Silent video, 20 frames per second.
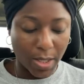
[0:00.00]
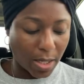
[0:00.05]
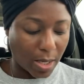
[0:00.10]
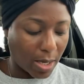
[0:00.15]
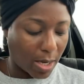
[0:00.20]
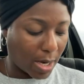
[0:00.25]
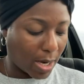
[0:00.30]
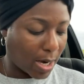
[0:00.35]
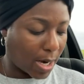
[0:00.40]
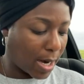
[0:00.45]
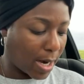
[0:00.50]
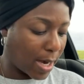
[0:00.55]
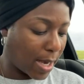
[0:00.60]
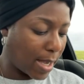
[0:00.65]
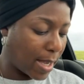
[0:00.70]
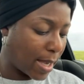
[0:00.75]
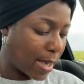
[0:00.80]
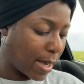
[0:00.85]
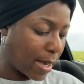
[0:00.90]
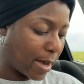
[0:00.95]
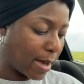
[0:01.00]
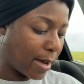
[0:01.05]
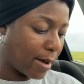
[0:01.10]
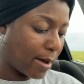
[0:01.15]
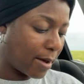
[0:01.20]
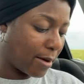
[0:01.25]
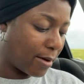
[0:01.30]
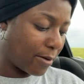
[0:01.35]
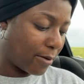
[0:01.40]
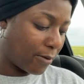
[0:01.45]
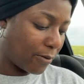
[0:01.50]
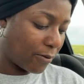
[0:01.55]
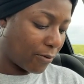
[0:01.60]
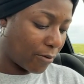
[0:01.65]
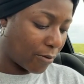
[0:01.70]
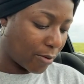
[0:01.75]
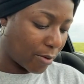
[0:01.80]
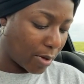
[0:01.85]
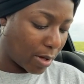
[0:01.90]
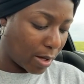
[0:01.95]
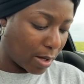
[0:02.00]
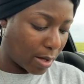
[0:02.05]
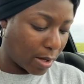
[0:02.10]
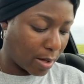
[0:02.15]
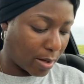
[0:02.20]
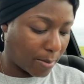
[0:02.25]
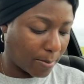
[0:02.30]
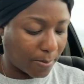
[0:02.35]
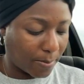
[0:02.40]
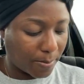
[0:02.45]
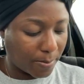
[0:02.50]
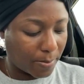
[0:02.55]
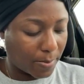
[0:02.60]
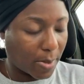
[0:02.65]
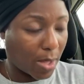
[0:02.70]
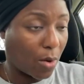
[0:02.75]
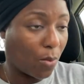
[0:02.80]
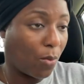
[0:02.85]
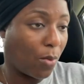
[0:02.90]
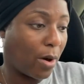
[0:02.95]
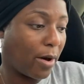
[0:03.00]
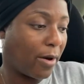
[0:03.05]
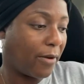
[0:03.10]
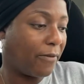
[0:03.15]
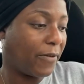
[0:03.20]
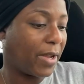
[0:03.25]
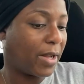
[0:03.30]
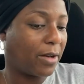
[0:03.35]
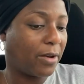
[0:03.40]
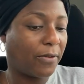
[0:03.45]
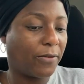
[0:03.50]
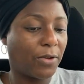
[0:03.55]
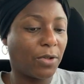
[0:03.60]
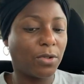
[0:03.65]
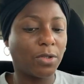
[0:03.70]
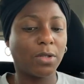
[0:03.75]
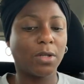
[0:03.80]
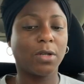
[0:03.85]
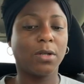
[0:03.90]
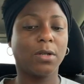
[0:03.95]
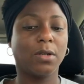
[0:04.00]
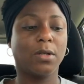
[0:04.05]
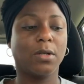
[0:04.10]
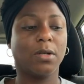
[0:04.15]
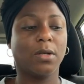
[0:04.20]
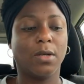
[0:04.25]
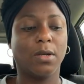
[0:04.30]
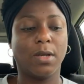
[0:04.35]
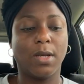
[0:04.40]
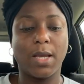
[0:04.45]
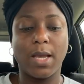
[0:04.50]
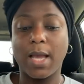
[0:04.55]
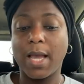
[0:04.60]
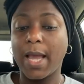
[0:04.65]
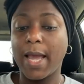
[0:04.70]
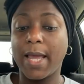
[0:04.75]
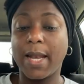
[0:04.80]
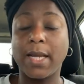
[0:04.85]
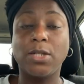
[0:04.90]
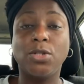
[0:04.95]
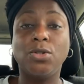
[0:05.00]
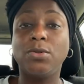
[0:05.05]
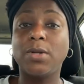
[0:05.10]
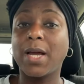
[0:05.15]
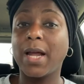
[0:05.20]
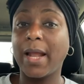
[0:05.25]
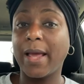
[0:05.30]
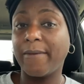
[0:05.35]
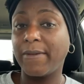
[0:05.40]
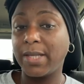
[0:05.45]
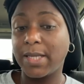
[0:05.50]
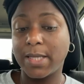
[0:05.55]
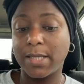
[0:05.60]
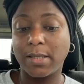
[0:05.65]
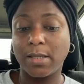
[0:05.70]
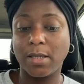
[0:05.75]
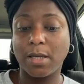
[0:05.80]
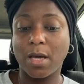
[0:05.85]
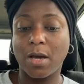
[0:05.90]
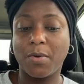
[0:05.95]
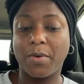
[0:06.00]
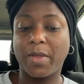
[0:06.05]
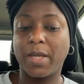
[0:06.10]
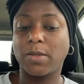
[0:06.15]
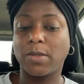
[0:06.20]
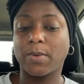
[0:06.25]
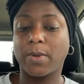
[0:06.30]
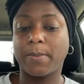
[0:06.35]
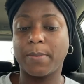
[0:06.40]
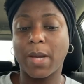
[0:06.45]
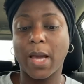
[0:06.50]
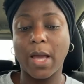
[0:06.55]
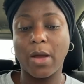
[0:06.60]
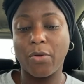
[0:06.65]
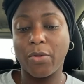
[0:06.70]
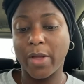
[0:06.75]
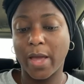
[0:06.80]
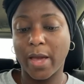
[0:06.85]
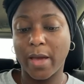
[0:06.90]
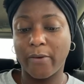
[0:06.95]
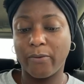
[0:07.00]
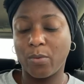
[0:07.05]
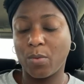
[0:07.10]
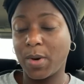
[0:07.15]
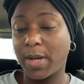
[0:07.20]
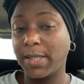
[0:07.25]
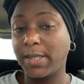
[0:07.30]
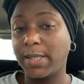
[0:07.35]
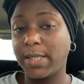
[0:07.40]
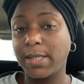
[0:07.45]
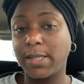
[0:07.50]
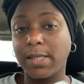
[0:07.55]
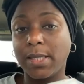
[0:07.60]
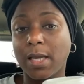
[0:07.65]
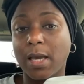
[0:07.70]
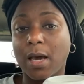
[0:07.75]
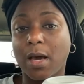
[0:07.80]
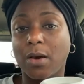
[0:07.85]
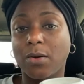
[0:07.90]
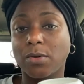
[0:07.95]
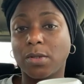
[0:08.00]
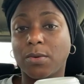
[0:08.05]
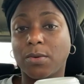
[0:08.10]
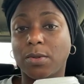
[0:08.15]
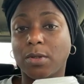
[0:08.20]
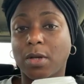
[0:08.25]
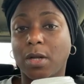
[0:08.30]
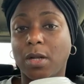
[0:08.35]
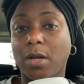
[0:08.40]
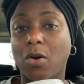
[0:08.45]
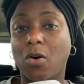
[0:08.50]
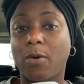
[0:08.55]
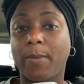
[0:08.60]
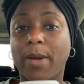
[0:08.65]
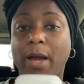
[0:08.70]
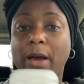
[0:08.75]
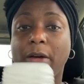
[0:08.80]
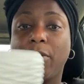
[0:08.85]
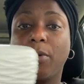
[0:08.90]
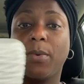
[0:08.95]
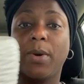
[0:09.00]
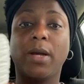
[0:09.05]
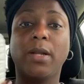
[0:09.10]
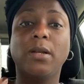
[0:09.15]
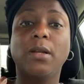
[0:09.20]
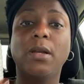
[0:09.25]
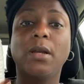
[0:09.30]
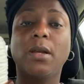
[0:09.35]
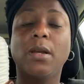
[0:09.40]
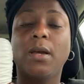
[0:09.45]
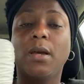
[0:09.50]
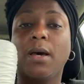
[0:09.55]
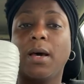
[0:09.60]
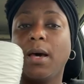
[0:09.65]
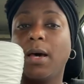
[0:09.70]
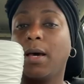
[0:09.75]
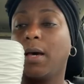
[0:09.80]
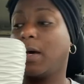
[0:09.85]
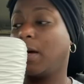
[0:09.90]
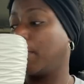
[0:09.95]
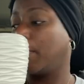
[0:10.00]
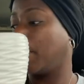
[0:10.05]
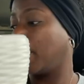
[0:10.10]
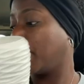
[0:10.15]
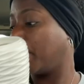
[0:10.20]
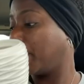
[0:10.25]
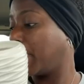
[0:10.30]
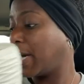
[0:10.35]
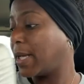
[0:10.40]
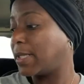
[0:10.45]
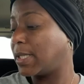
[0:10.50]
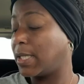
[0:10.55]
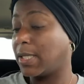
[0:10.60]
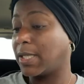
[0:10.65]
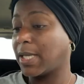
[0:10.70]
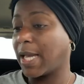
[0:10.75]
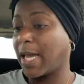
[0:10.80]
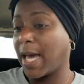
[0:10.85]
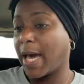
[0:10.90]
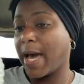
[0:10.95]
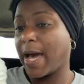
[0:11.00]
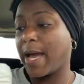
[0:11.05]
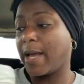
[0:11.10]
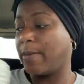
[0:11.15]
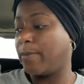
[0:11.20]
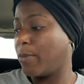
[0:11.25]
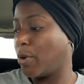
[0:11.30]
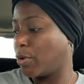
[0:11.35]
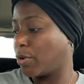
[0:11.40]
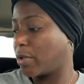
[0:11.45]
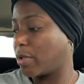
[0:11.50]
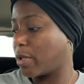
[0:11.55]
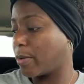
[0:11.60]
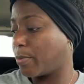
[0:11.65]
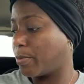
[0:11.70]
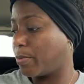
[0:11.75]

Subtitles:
I have a wall fan diffuser. And I do not have a Scentsy Go on this one. I only have 1 Scentsy Go, so it's going to go on my other one. But since I had most of the,